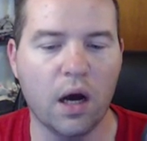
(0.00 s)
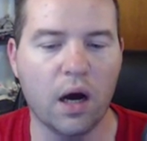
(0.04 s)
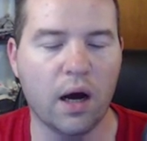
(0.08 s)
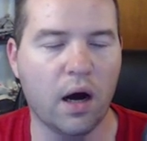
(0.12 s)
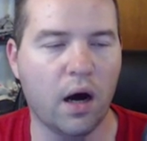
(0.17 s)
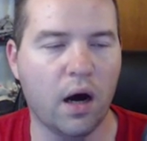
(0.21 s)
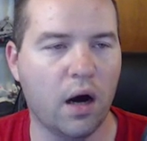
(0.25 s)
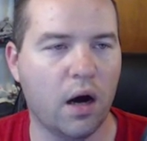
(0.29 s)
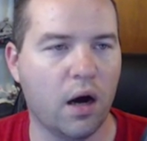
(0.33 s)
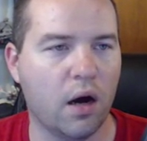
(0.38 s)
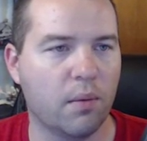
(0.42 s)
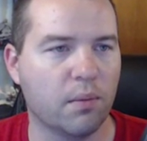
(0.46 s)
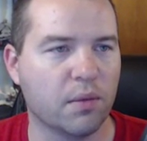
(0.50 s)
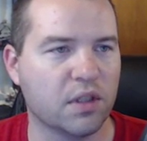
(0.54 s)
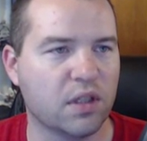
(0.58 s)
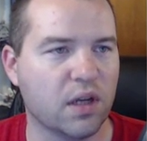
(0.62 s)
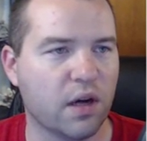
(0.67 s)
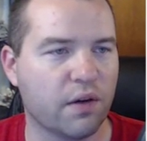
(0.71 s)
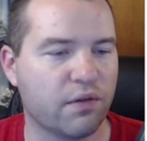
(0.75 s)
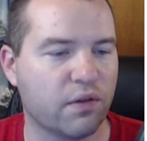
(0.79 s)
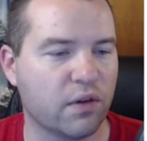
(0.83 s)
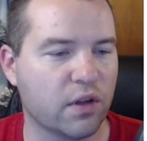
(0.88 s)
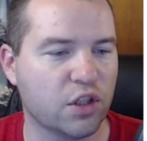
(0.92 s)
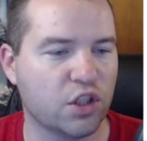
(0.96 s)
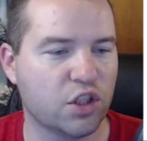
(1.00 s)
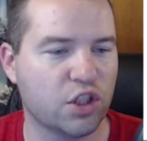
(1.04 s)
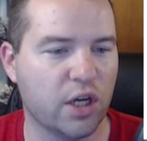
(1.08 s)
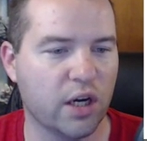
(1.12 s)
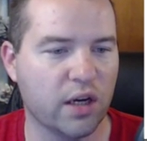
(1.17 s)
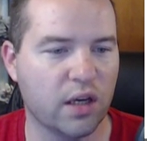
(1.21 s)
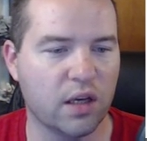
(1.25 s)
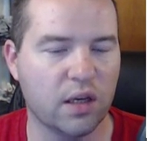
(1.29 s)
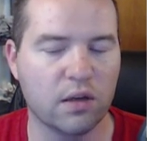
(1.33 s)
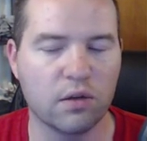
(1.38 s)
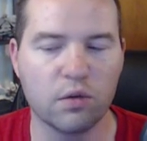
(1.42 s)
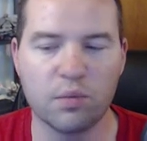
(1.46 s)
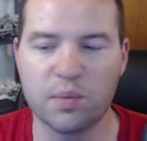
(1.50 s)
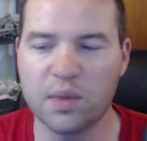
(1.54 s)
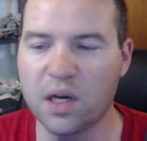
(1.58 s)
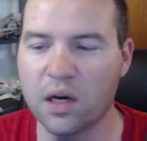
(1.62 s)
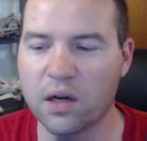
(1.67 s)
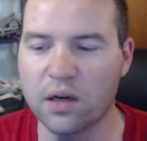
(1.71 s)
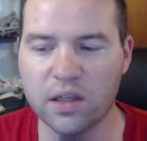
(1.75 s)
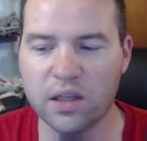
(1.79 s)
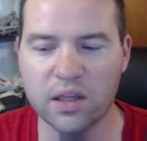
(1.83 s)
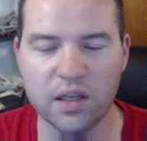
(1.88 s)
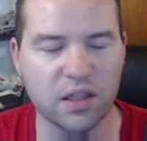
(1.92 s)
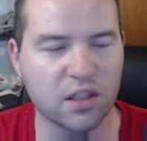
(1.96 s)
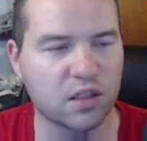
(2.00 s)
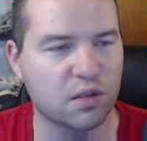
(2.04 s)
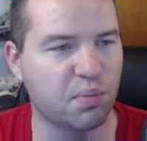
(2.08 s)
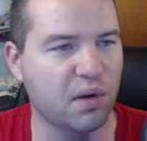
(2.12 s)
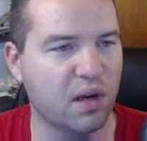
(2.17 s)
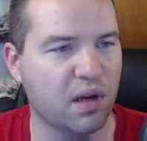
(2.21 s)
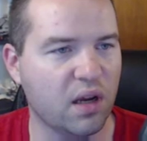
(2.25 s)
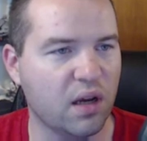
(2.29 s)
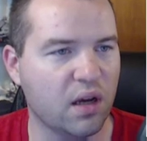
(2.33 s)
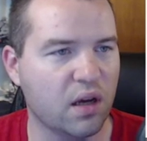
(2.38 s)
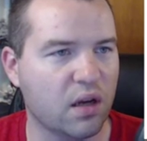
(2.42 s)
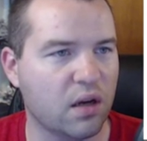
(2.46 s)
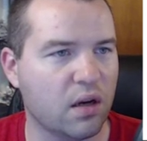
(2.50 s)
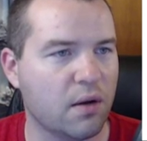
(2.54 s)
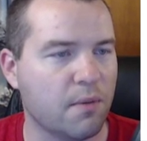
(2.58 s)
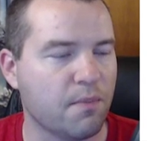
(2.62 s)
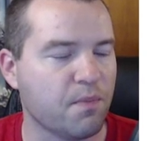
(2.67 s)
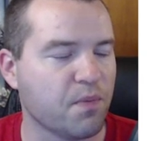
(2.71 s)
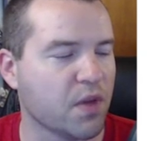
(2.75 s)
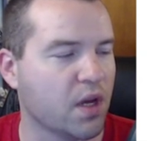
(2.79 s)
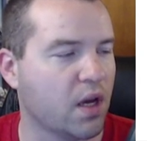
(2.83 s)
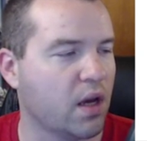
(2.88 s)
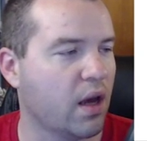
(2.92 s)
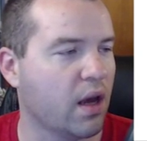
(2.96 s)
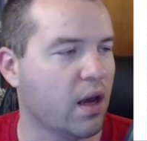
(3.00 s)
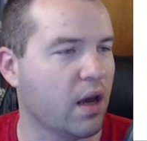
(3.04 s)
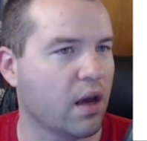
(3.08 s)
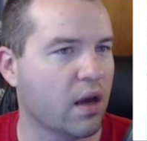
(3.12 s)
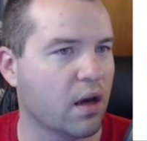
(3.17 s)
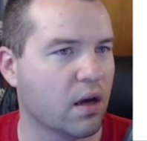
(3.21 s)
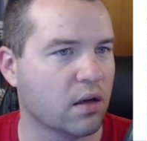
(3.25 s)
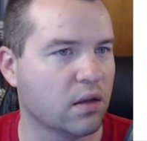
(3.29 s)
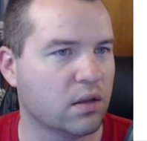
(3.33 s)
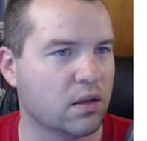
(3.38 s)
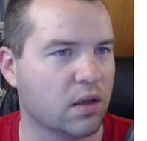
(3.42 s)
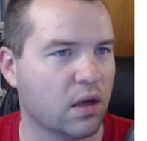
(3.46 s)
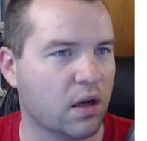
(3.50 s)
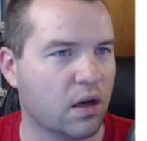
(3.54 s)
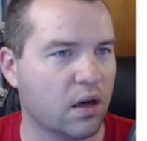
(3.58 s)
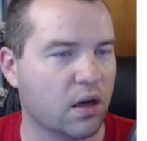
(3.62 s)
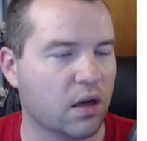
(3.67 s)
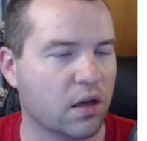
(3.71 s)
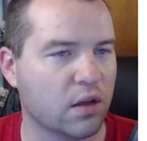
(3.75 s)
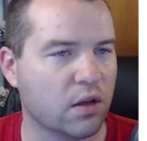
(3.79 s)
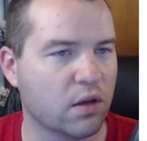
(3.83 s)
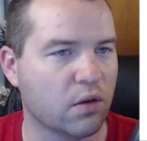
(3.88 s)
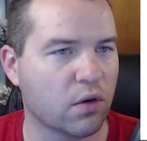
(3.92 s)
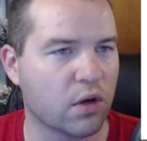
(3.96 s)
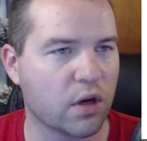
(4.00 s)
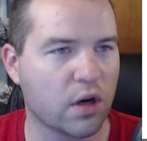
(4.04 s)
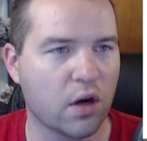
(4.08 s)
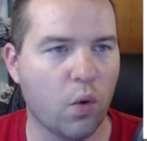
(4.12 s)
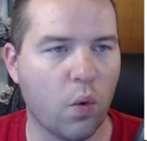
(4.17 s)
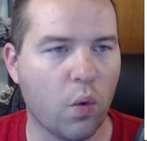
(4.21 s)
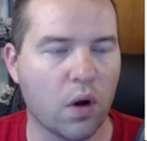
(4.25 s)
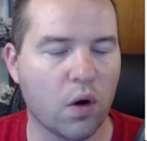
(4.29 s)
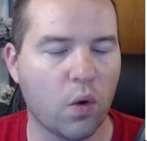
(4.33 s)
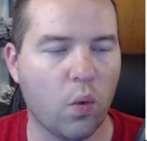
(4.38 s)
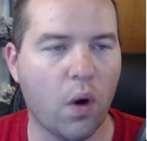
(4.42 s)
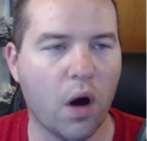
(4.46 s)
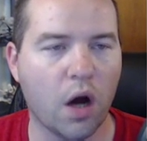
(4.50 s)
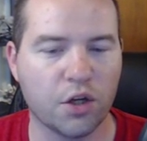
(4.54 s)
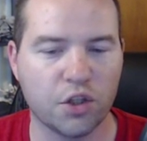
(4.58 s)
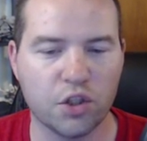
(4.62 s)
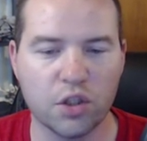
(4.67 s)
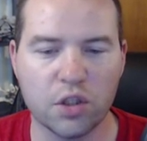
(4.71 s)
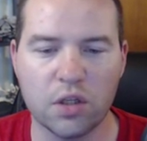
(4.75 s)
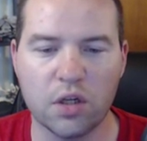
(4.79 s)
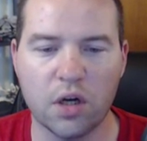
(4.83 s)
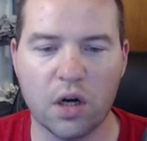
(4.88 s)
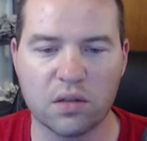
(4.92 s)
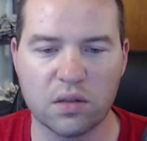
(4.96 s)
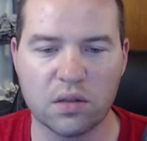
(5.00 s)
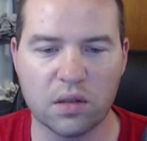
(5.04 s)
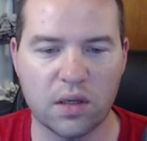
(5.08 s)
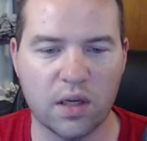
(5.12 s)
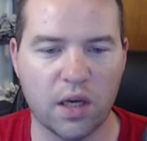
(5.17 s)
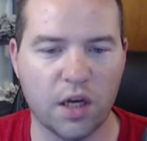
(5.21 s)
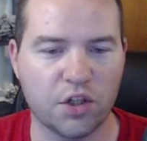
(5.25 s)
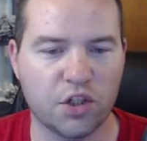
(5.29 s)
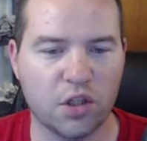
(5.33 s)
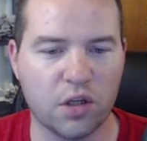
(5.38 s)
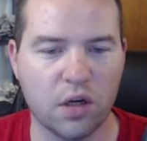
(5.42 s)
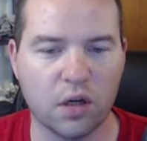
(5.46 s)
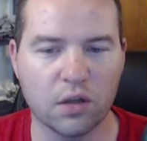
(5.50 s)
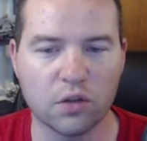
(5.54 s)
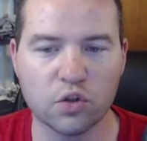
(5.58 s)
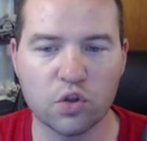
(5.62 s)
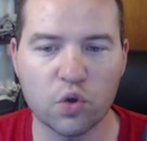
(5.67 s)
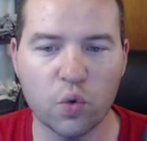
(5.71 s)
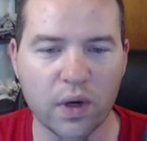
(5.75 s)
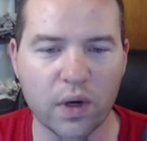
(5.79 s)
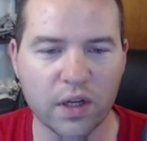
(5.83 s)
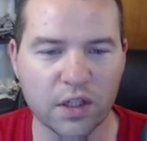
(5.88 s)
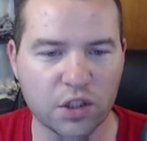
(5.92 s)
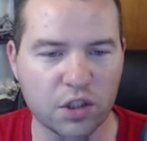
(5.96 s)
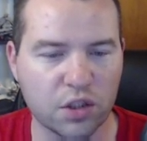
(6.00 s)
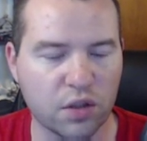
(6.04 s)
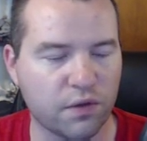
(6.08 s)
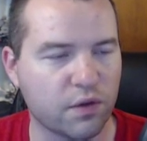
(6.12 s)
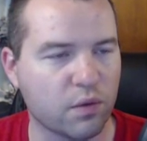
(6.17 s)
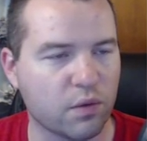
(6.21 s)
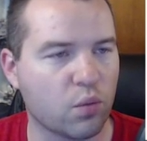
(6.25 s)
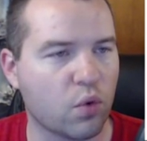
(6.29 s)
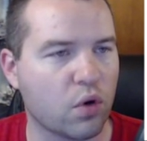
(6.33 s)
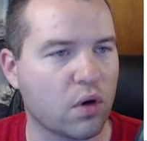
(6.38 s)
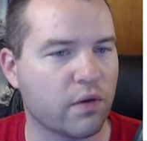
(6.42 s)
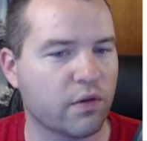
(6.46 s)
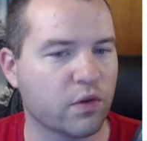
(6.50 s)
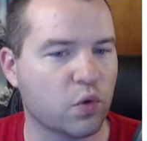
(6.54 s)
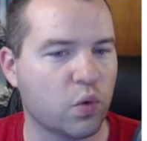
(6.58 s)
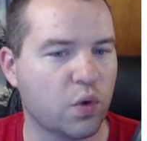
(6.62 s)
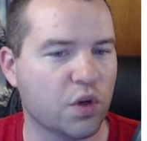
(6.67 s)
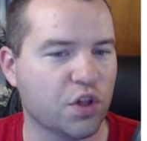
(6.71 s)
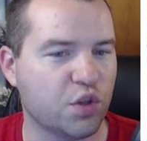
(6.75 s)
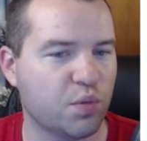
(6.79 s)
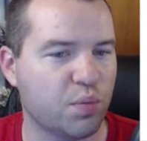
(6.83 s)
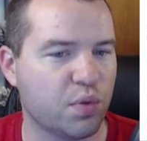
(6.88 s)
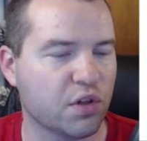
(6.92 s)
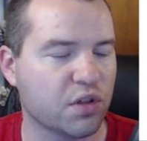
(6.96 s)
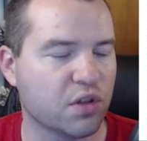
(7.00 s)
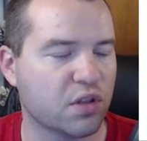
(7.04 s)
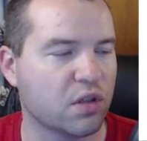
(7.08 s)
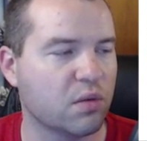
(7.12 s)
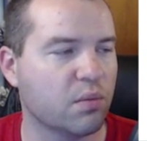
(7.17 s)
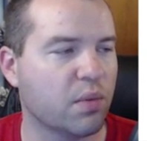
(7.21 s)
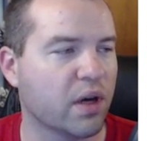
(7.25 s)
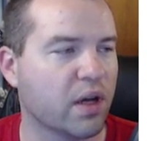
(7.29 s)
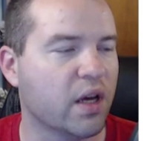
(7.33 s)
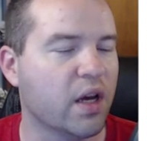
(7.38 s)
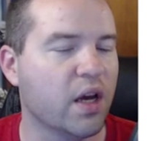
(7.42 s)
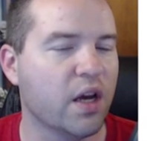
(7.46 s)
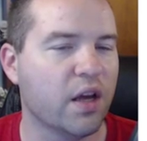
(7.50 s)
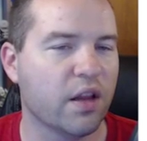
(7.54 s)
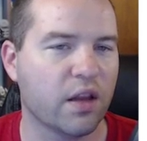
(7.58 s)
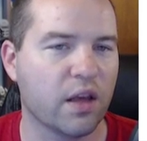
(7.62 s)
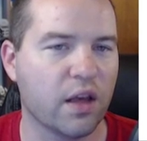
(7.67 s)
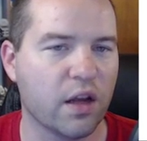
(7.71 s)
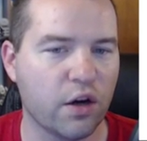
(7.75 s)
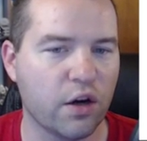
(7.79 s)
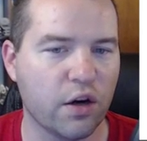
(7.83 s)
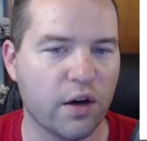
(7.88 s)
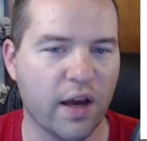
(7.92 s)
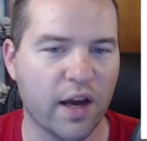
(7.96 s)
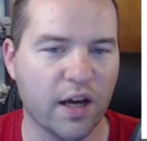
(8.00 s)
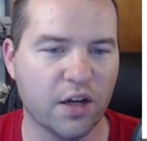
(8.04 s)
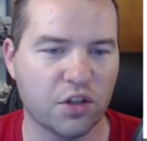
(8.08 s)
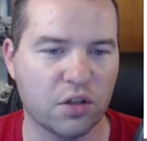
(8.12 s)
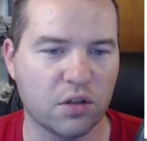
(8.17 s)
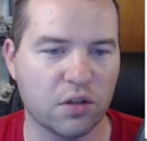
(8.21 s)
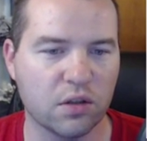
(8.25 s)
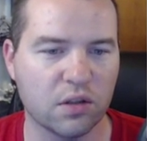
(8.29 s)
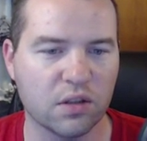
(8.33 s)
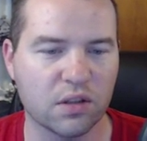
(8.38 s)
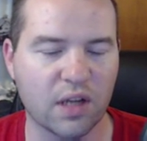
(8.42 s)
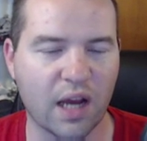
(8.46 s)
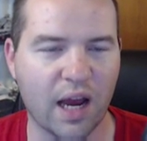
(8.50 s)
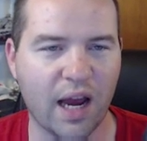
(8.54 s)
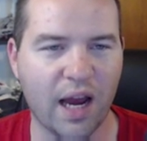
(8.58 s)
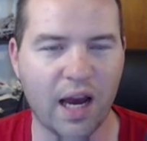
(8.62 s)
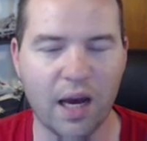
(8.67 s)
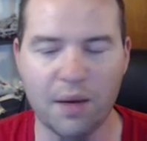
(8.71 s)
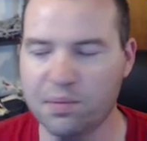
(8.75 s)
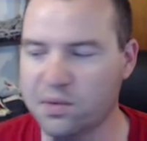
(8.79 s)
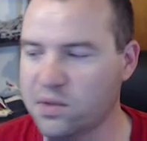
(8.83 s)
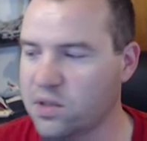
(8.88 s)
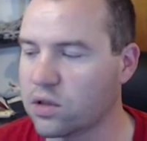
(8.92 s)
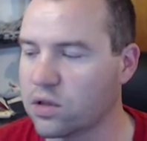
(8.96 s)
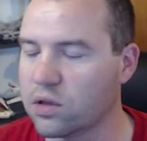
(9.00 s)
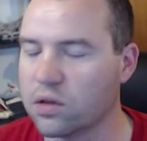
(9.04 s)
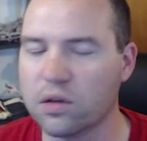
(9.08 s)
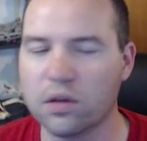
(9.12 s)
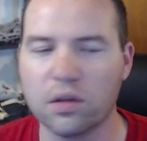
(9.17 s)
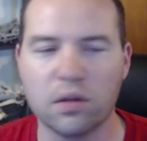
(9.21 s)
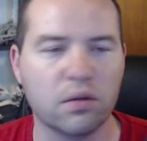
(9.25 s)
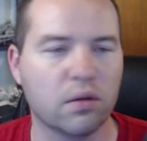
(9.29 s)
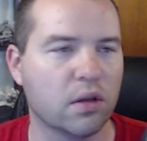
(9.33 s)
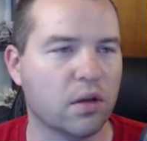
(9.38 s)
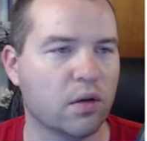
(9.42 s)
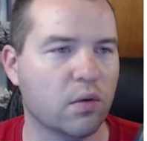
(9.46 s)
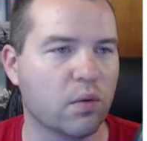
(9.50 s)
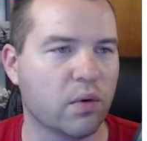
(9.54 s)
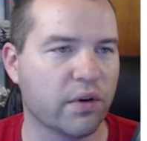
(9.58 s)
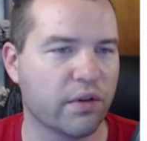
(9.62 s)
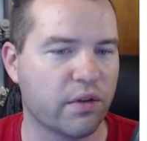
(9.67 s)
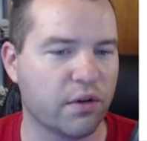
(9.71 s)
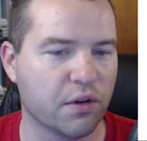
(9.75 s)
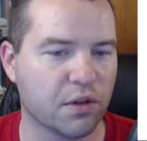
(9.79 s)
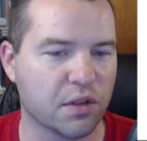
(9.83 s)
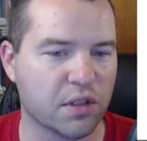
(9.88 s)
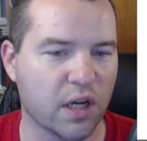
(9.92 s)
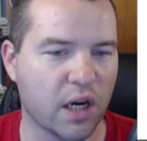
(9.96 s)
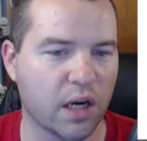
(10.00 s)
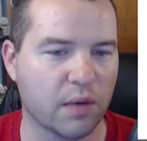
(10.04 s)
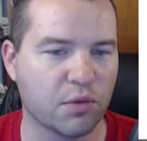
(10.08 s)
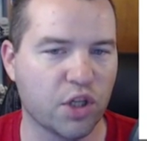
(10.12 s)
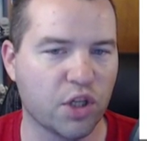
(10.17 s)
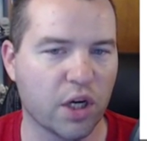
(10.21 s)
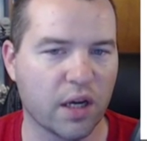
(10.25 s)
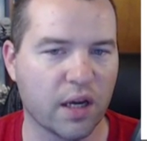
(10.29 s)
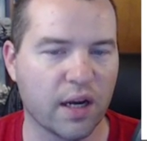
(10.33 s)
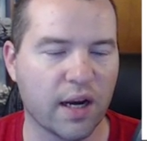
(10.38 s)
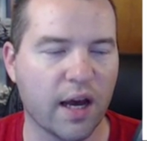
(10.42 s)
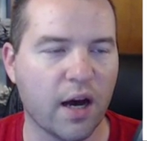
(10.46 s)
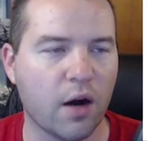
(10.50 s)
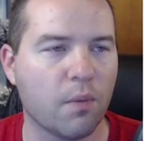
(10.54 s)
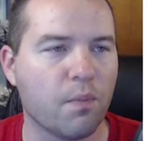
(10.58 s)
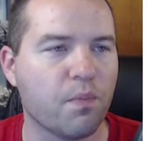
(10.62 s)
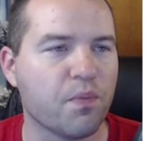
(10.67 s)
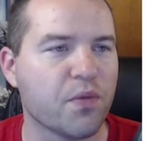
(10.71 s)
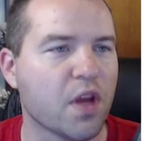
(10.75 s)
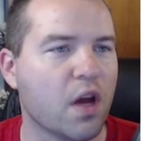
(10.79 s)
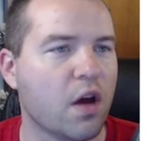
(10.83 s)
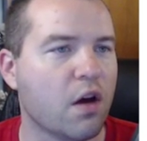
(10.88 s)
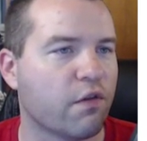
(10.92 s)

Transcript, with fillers: Definitely check it. It'll be on ESPN, and you're going to want to watch. You can also catch it on Twitch if you're more of a Twitch person, but The International is absolutely worth your time checking out.